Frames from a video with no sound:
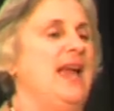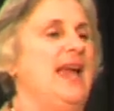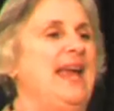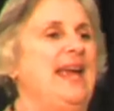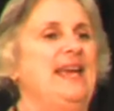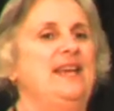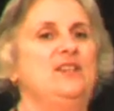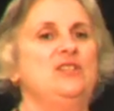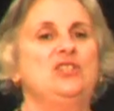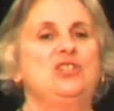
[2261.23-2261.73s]

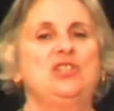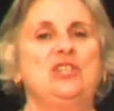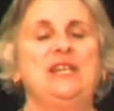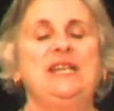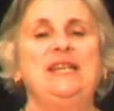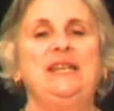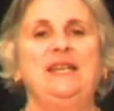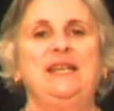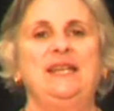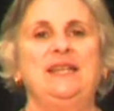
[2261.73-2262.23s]
And
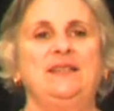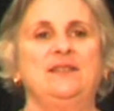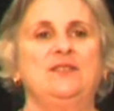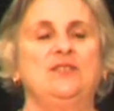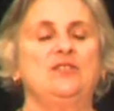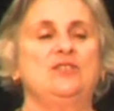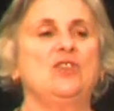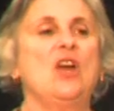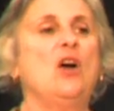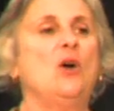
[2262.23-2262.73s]
she is
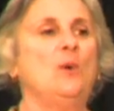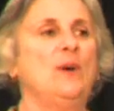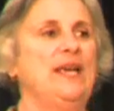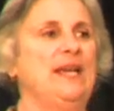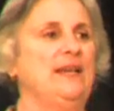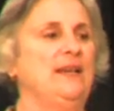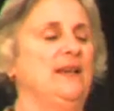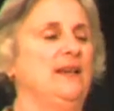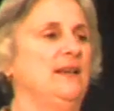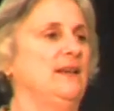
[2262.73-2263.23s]

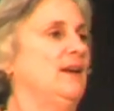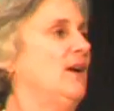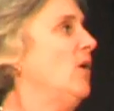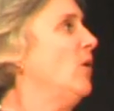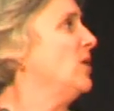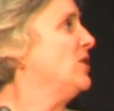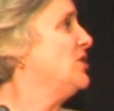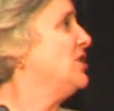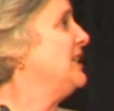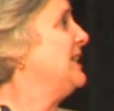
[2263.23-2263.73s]
sewing,
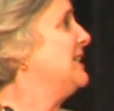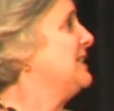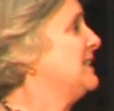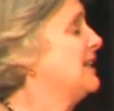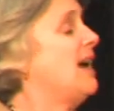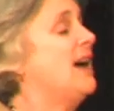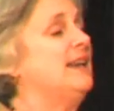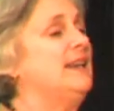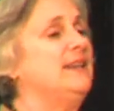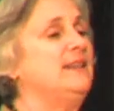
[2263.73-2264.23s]
or she is
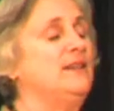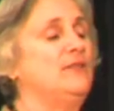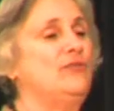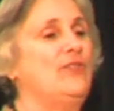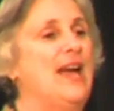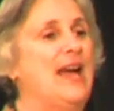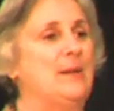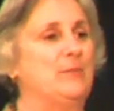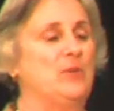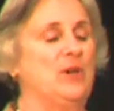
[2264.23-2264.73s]
cutting the
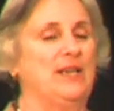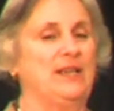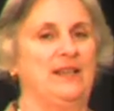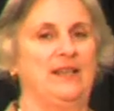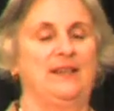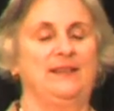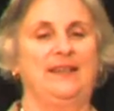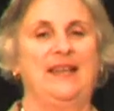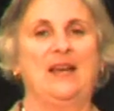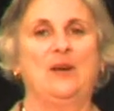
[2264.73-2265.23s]
fabric
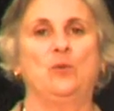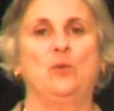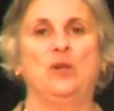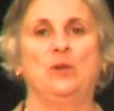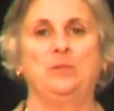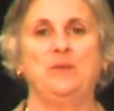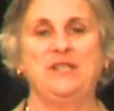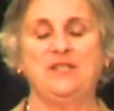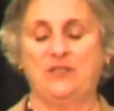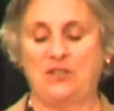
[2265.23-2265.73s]
that will
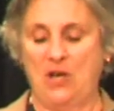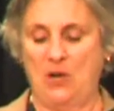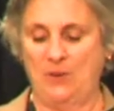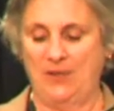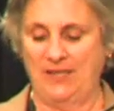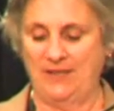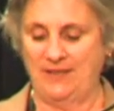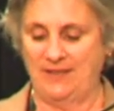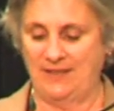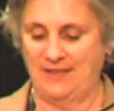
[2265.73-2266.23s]
be sewn
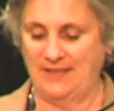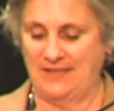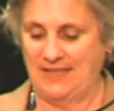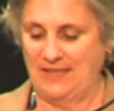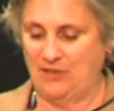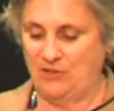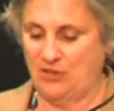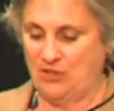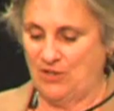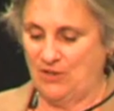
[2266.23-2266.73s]
into the
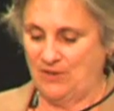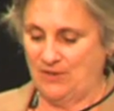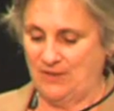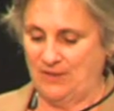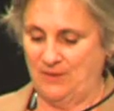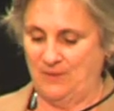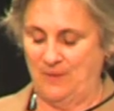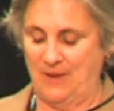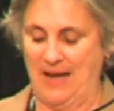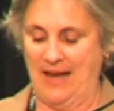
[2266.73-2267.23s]
t-shirt.
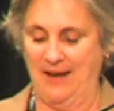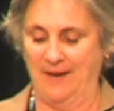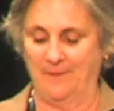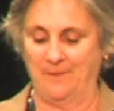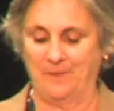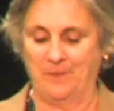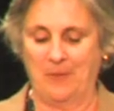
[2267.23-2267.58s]
Okay?